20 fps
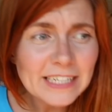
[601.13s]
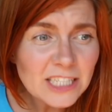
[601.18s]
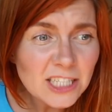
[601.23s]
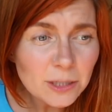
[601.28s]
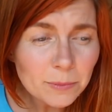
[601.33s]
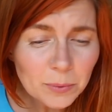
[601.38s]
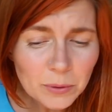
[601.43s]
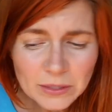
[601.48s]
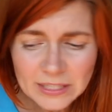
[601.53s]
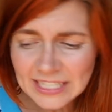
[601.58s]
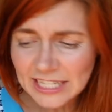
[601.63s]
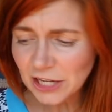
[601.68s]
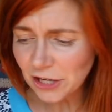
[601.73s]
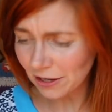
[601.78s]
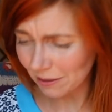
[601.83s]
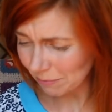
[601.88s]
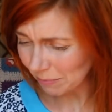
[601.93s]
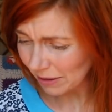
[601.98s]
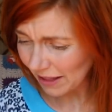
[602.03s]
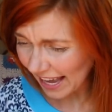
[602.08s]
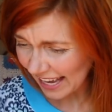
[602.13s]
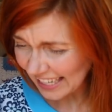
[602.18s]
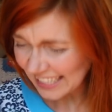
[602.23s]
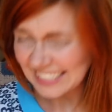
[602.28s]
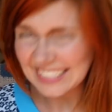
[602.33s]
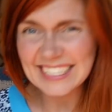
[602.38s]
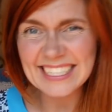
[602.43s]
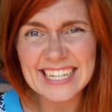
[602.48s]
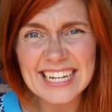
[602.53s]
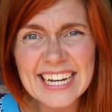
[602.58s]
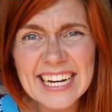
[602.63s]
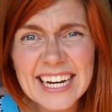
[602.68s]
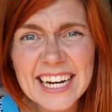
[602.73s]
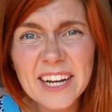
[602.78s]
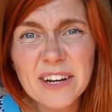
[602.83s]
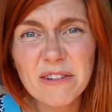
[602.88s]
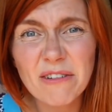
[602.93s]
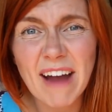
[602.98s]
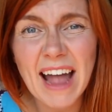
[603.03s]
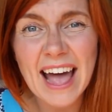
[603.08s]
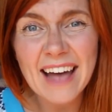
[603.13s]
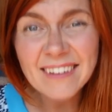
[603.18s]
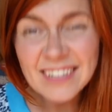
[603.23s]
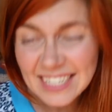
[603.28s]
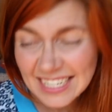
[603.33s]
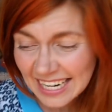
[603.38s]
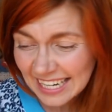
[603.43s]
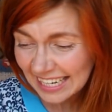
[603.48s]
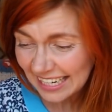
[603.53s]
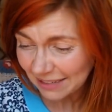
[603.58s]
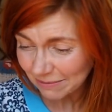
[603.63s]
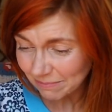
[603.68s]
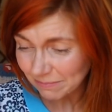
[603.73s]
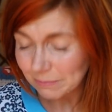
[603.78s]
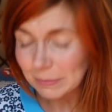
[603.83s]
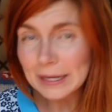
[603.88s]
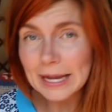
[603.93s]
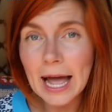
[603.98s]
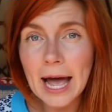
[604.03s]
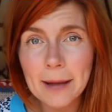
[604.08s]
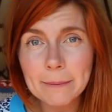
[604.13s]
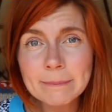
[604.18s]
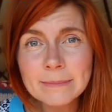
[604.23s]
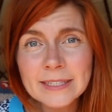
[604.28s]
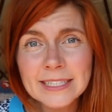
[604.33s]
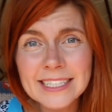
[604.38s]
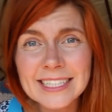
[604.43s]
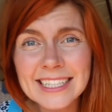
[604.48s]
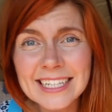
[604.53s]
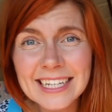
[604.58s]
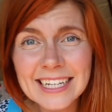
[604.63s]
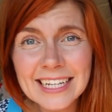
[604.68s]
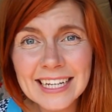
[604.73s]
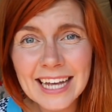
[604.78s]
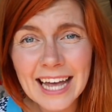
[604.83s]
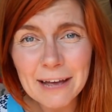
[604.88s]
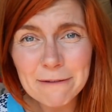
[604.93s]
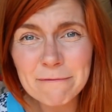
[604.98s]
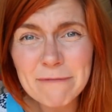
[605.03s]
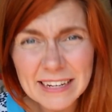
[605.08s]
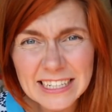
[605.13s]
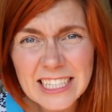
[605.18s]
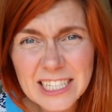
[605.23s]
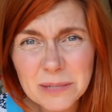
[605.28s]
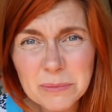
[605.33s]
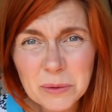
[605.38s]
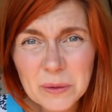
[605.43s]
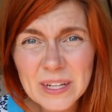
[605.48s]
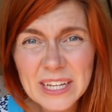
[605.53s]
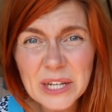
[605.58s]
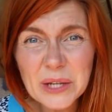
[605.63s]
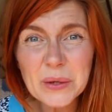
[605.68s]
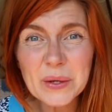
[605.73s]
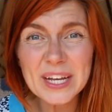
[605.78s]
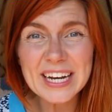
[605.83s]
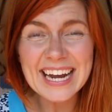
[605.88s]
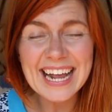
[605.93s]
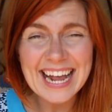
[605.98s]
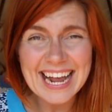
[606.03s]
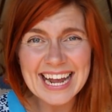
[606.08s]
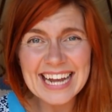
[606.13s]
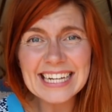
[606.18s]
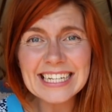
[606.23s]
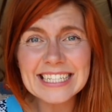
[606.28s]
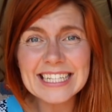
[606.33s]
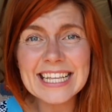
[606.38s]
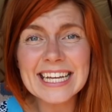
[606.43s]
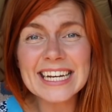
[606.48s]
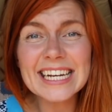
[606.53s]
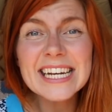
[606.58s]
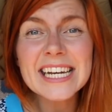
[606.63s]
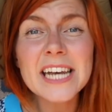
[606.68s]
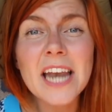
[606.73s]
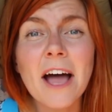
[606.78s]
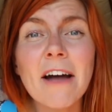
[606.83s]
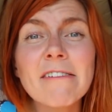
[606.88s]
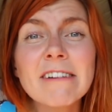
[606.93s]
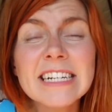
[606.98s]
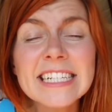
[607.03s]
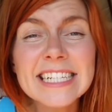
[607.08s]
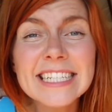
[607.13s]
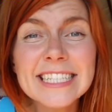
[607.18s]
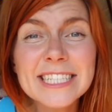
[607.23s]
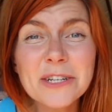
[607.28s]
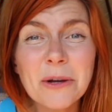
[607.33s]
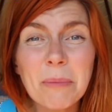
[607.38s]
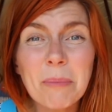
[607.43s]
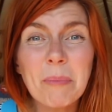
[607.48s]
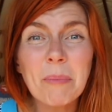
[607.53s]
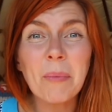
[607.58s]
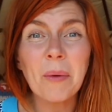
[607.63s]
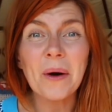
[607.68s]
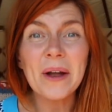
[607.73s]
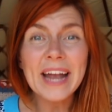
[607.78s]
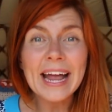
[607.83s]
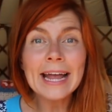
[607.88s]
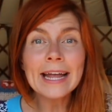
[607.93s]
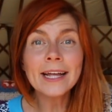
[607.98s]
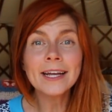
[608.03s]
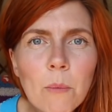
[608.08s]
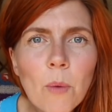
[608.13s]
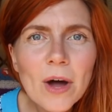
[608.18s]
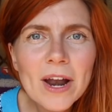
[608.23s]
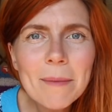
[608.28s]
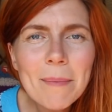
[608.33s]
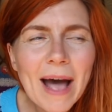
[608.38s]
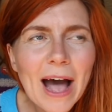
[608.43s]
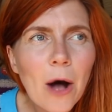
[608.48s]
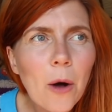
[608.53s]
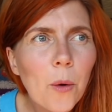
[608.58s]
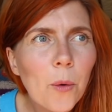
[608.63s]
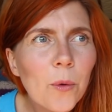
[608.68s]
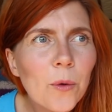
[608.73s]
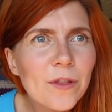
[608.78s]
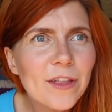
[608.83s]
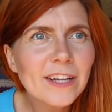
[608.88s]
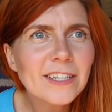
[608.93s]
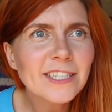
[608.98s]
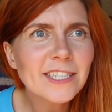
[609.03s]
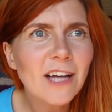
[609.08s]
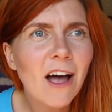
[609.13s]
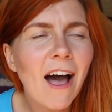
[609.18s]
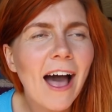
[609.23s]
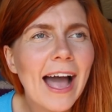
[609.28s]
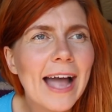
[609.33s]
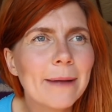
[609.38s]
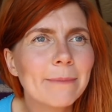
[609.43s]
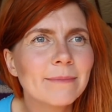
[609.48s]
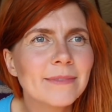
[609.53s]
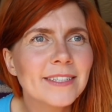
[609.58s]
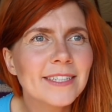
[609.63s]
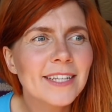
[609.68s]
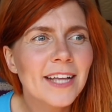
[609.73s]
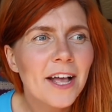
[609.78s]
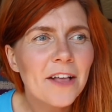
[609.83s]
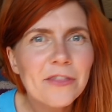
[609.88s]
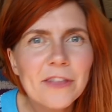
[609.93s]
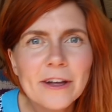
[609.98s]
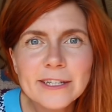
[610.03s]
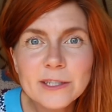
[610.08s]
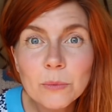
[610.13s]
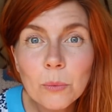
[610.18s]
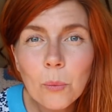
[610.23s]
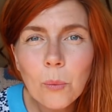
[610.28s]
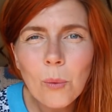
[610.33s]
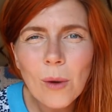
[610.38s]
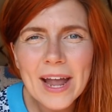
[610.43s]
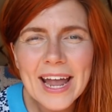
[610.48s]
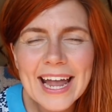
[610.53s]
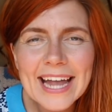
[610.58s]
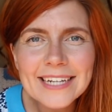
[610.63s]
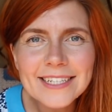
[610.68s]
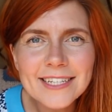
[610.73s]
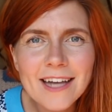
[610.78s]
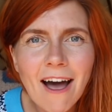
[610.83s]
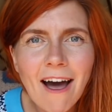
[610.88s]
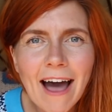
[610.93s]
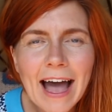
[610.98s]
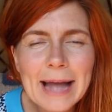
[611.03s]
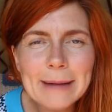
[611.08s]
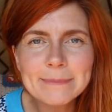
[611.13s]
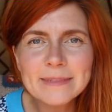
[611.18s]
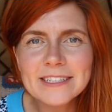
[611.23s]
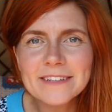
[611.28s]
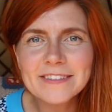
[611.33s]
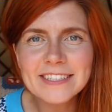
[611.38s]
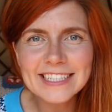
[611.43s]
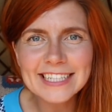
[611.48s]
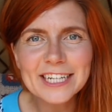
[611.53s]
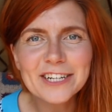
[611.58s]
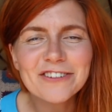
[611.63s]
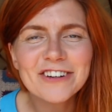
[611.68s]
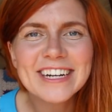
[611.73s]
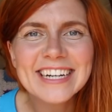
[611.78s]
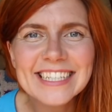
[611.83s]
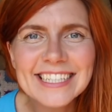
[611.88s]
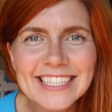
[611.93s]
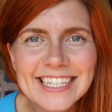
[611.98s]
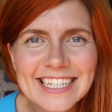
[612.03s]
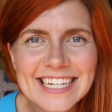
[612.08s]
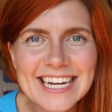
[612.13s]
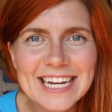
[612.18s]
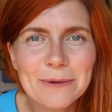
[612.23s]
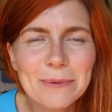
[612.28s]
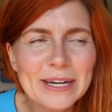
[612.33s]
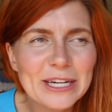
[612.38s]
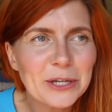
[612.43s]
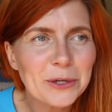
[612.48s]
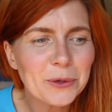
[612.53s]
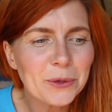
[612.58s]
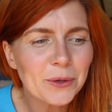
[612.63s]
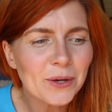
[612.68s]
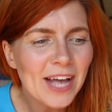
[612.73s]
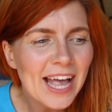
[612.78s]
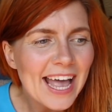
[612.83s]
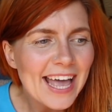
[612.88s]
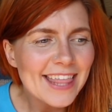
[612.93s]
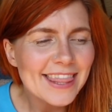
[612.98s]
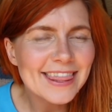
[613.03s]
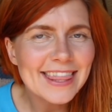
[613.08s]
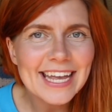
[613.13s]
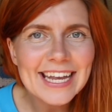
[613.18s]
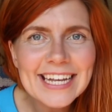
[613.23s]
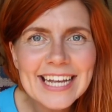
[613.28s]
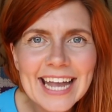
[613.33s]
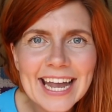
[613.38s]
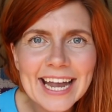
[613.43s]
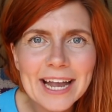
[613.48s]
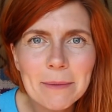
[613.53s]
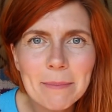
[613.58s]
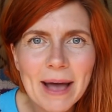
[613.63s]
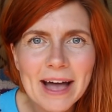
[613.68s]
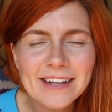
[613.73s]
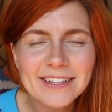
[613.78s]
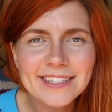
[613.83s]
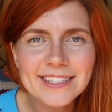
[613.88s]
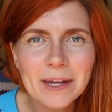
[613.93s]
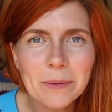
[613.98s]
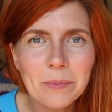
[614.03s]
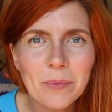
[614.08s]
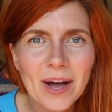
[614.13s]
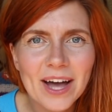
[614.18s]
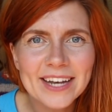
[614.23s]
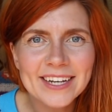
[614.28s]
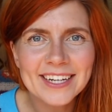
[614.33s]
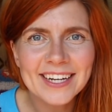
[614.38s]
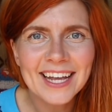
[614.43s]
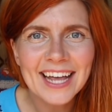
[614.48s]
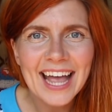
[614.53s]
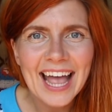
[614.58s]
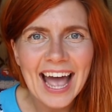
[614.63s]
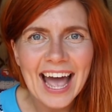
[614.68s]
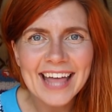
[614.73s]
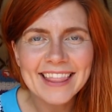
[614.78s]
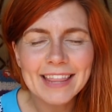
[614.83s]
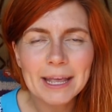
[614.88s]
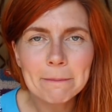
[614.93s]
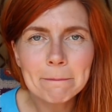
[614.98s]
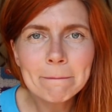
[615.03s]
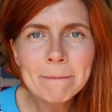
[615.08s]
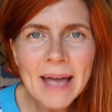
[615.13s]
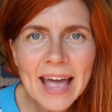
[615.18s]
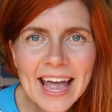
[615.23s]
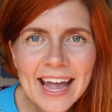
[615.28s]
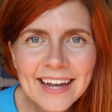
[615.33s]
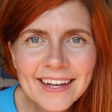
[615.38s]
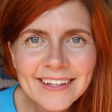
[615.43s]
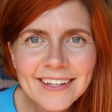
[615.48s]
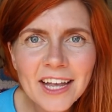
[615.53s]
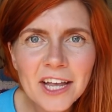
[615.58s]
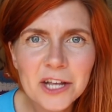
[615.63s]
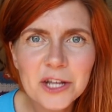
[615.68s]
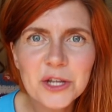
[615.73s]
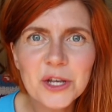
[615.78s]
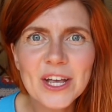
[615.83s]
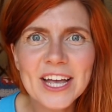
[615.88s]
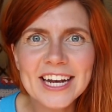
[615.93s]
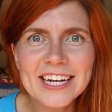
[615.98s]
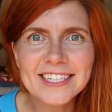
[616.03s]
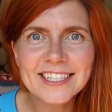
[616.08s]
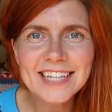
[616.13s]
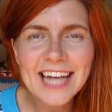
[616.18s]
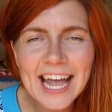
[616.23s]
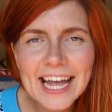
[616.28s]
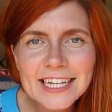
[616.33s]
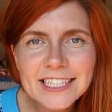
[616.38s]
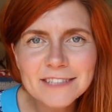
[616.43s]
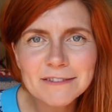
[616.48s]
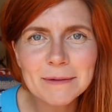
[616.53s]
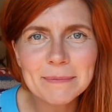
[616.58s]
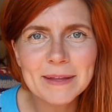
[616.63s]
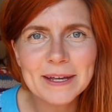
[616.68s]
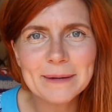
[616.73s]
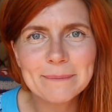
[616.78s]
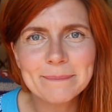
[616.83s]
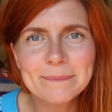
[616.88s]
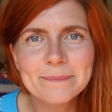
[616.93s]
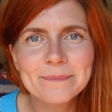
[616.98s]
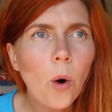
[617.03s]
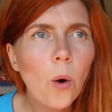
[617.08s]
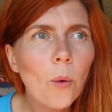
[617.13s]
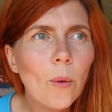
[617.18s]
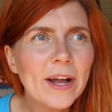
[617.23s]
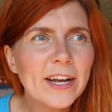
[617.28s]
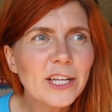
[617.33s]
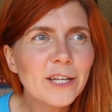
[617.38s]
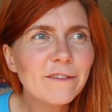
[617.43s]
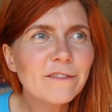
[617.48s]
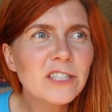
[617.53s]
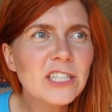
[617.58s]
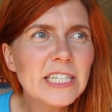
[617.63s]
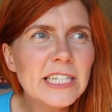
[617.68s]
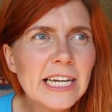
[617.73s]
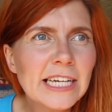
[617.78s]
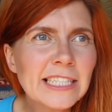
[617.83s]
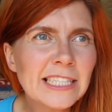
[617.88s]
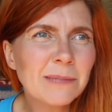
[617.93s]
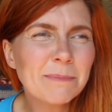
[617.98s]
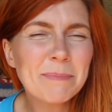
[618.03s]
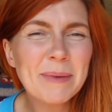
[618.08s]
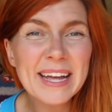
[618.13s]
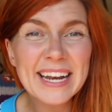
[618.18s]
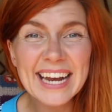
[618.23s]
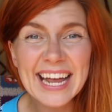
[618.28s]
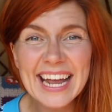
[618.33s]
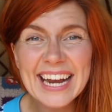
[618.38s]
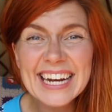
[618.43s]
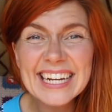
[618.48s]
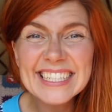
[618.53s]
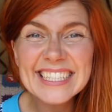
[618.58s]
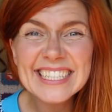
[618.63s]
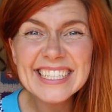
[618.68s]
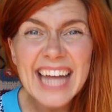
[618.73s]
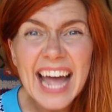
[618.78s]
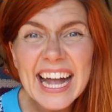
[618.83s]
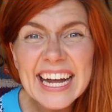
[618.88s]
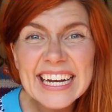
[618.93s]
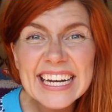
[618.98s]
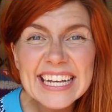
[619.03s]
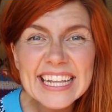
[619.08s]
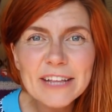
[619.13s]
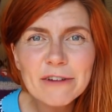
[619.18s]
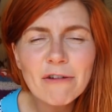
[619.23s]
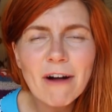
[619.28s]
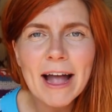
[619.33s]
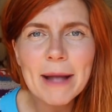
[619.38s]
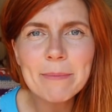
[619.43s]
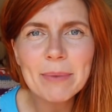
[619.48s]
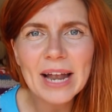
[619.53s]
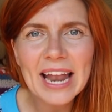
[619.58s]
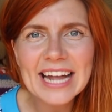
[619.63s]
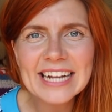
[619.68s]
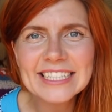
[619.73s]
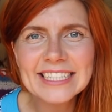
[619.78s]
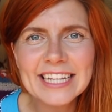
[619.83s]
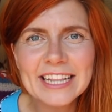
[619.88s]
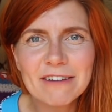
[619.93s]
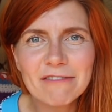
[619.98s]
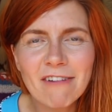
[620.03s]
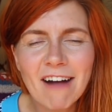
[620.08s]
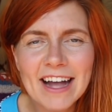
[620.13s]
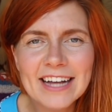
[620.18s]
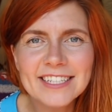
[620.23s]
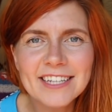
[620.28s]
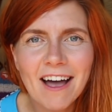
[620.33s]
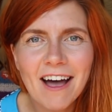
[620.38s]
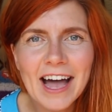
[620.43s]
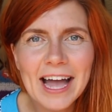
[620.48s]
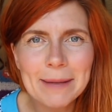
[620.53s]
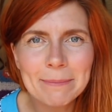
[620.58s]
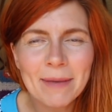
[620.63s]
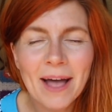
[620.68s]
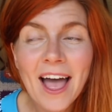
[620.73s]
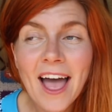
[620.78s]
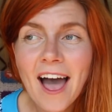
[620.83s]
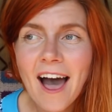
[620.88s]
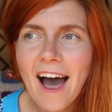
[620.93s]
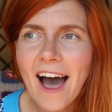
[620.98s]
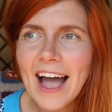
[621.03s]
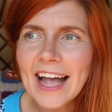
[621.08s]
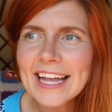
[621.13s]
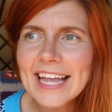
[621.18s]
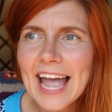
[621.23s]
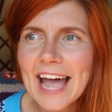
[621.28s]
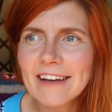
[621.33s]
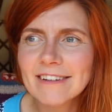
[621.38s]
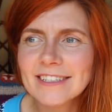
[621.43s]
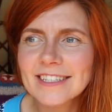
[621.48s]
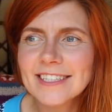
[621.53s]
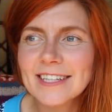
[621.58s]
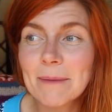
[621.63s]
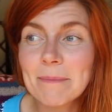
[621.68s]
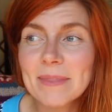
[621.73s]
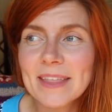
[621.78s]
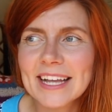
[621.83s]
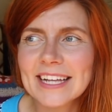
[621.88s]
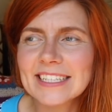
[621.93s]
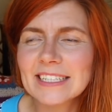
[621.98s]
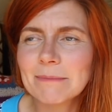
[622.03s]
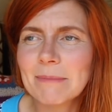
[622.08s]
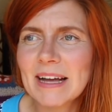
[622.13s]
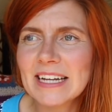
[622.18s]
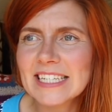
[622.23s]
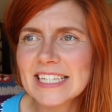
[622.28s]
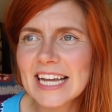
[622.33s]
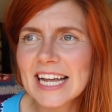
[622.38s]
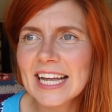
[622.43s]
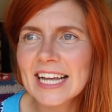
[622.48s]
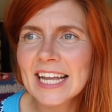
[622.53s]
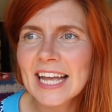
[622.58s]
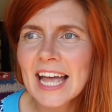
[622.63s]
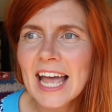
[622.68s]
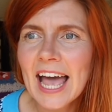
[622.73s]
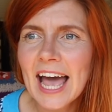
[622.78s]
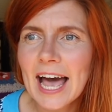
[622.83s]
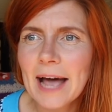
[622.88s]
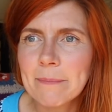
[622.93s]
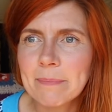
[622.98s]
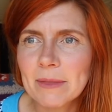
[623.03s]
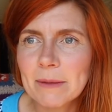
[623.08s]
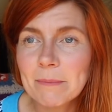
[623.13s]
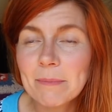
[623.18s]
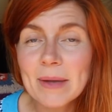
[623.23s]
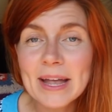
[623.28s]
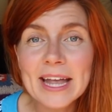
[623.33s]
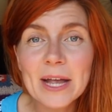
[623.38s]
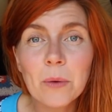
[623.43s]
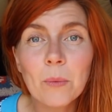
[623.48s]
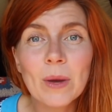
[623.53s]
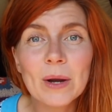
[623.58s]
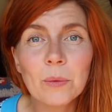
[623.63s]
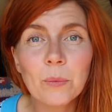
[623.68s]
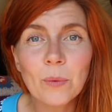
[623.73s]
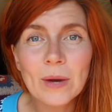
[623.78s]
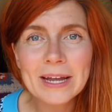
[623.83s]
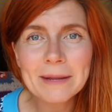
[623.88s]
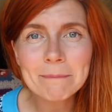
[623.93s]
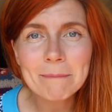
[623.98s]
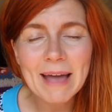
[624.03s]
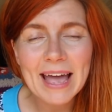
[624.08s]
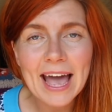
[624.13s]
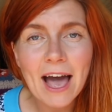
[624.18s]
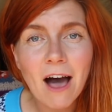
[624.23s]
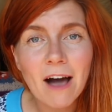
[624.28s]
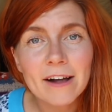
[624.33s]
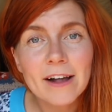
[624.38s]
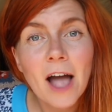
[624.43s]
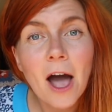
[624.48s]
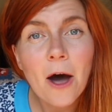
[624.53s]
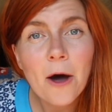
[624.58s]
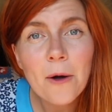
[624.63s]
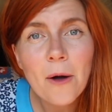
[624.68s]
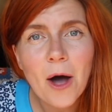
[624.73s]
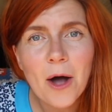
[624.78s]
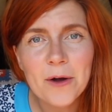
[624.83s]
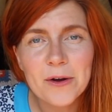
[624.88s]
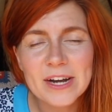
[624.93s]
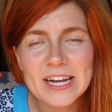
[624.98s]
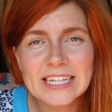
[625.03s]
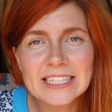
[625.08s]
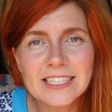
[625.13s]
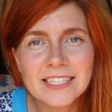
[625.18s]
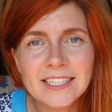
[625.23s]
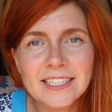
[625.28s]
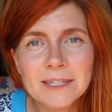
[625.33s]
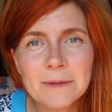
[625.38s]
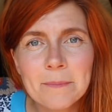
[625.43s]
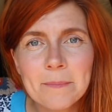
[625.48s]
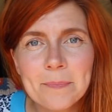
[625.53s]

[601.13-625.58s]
Vegetables that you can plant a seed in the ground and then it becomes a vegetable that you can eat that nourishes your body. And what about all those times, those weird times of synchronicity when you're thinking about someone and then ping, you get a text from them. Or when you've just been in exactly the right place at the right time. I count something as magic. And being when we met our co-owners,